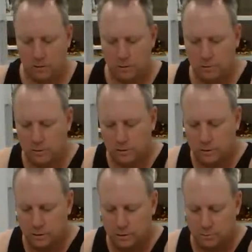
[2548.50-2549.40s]
on
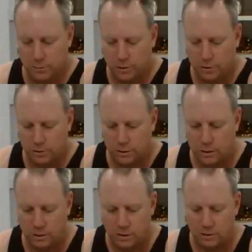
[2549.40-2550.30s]
the boat
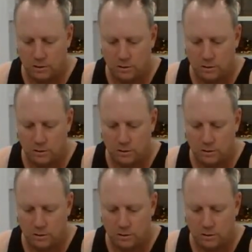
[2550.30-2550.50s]
here.